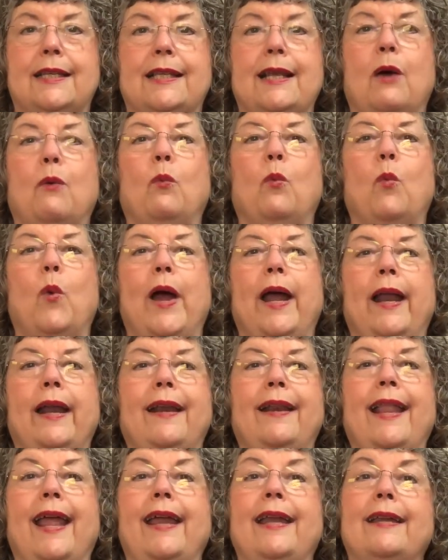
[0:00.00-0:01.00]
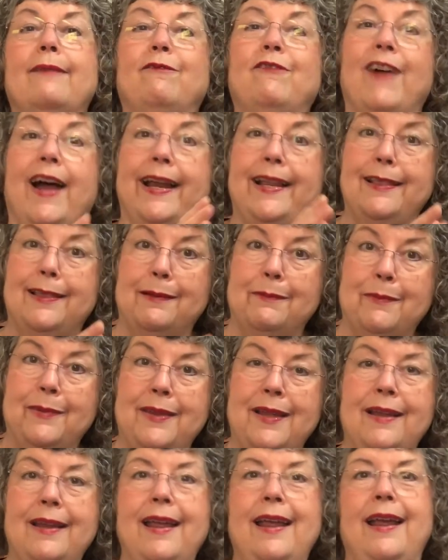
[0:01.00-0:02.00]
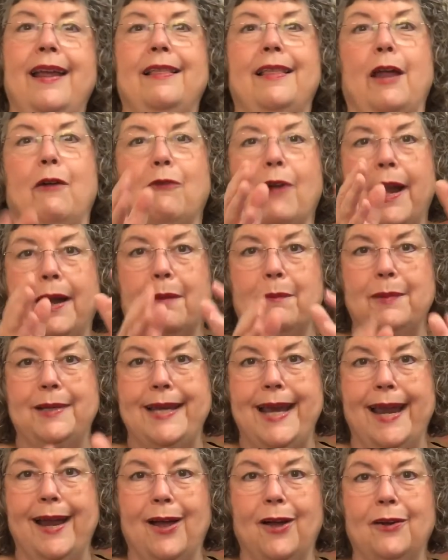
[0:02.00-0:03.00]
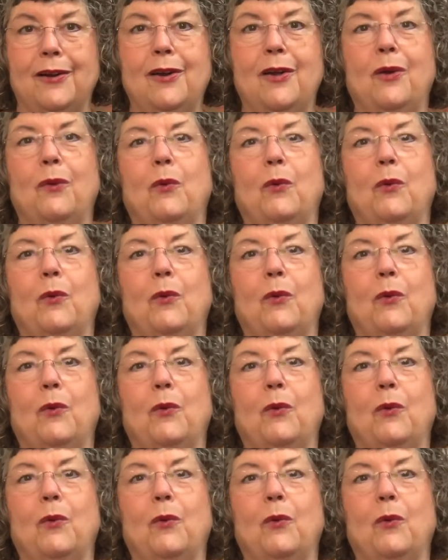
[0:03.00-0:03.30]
that when they define them, they write them down.